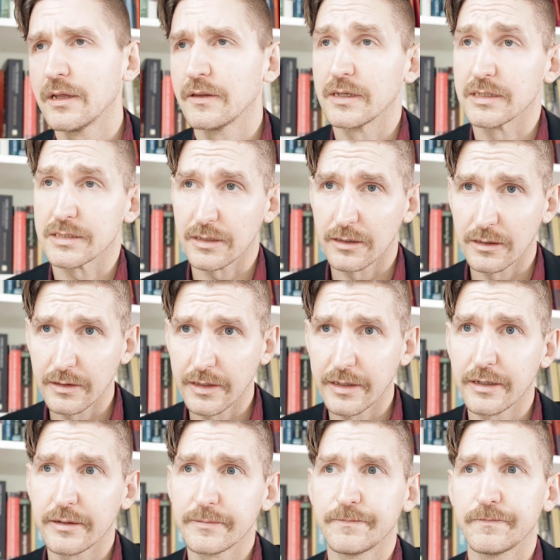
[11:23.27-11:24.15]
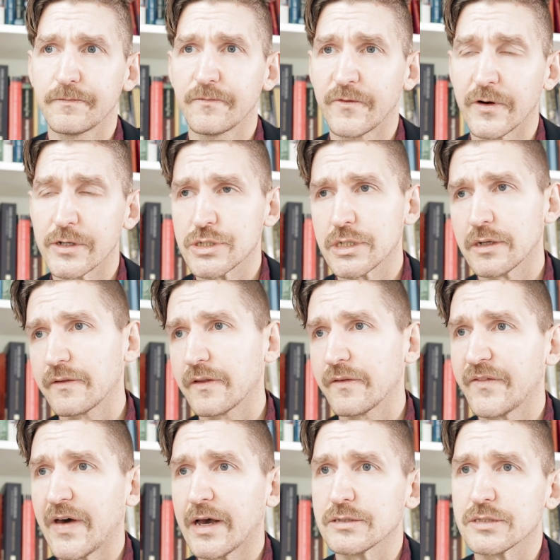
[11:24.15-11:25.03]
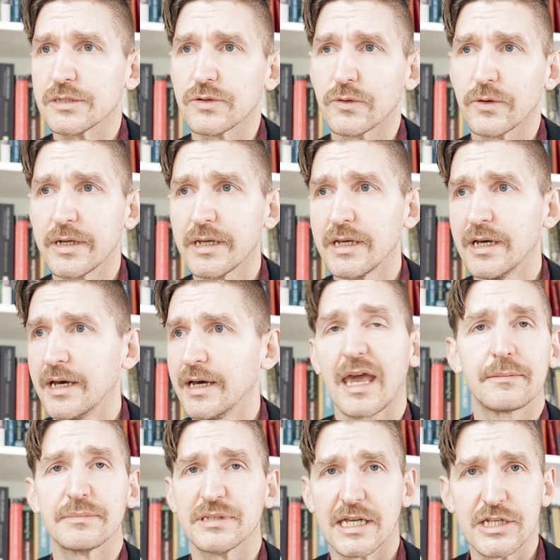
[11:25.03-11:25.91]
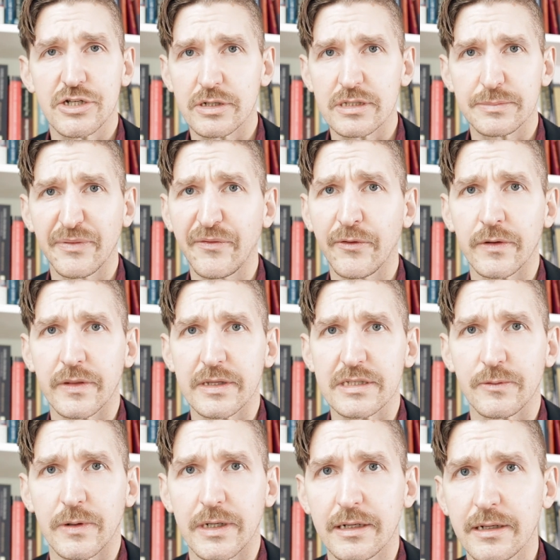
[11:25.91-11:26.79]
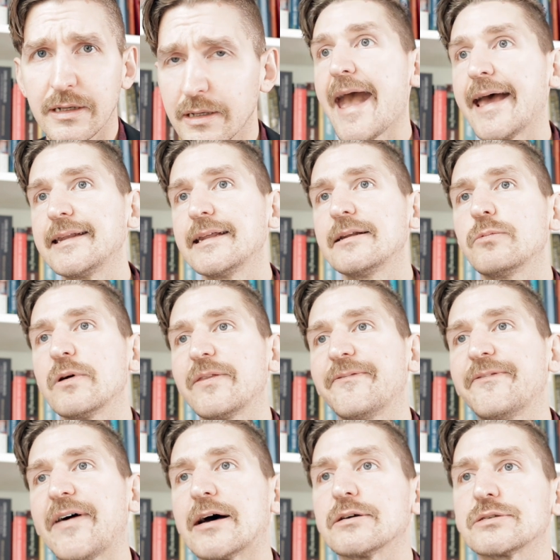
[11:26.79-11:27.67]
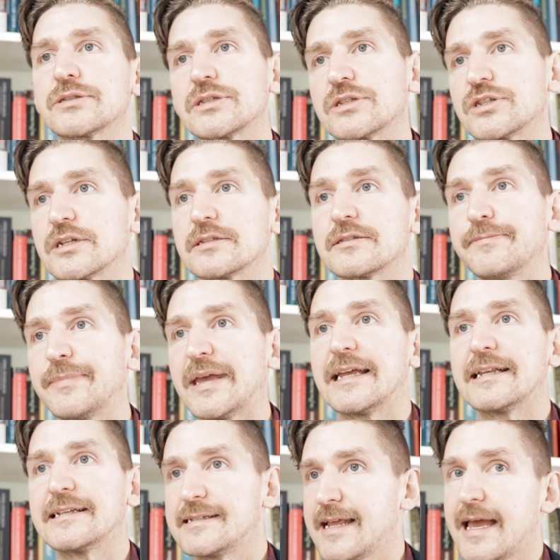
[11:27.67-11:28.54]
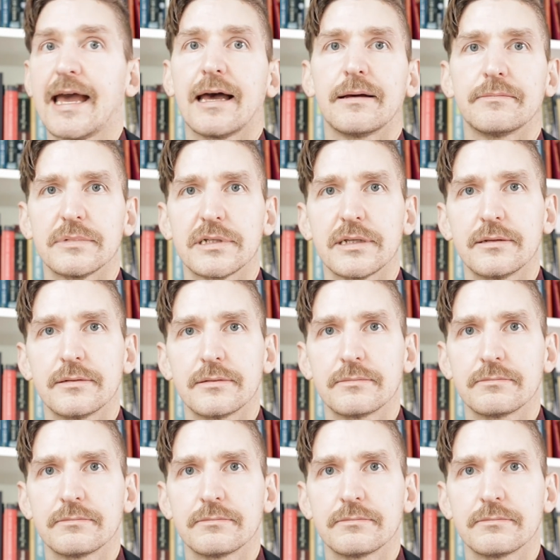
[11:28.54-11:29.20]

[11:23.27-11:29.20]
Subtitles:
this earlier version of the Faust story, came centuries before this one, ended with Faust just being damned.